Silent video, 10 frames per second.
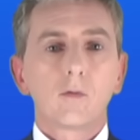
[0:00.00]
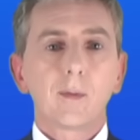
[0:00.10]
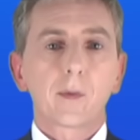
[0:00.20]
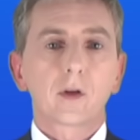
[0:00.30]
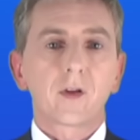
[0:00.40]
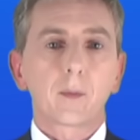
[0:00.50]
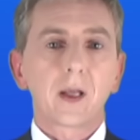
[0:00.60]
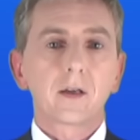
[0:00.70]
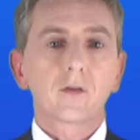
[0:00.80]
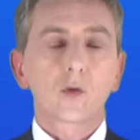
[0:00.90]
Remember, you'll find
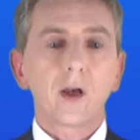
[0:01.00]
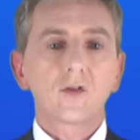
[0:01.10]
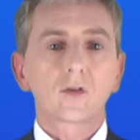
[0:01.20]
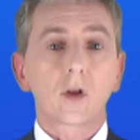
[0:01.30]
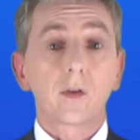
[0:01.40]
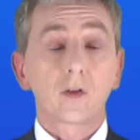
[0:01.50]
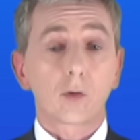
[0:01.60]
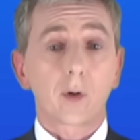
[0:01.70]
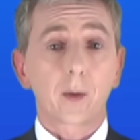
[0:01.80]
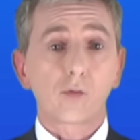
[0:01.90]
plenty of questions on
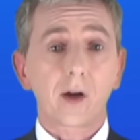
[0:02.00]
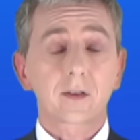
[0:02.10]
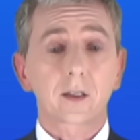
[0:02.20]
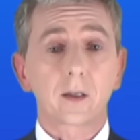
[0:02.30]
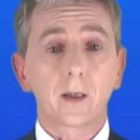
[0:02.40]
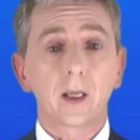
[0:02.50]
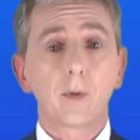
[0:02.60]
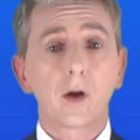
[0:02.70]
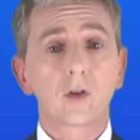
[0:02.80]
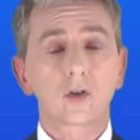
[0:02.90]
this required practical in
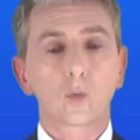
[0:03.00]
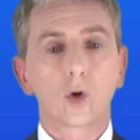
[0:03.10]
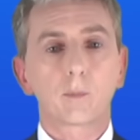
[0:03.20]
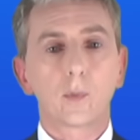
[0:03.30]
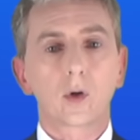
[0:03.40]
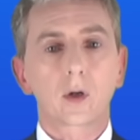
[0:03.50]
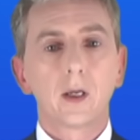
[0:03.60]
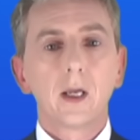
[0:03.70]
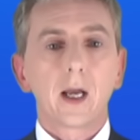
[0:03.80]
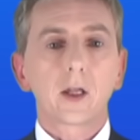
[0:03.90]
my revision
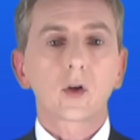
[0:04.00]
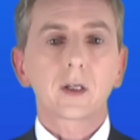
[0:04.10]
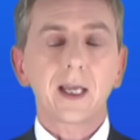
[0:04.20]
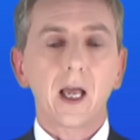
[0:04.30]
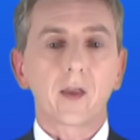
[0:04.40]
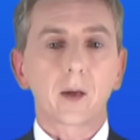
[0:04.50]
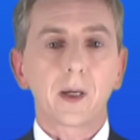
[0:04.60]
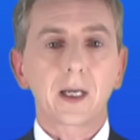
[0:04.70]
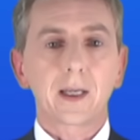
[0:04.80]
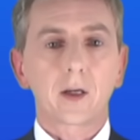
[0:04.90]
workbook, and you can get that
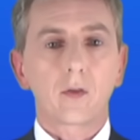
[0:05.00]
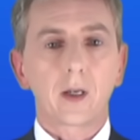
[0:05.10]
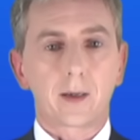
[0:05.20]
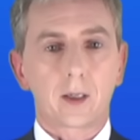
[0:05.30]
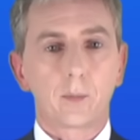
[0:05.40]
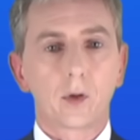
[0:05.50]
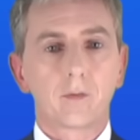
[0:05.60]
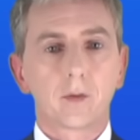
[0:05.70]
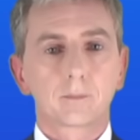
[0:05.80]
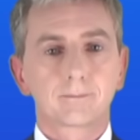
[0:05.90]
by clicking on the link
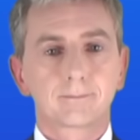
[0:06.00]
above.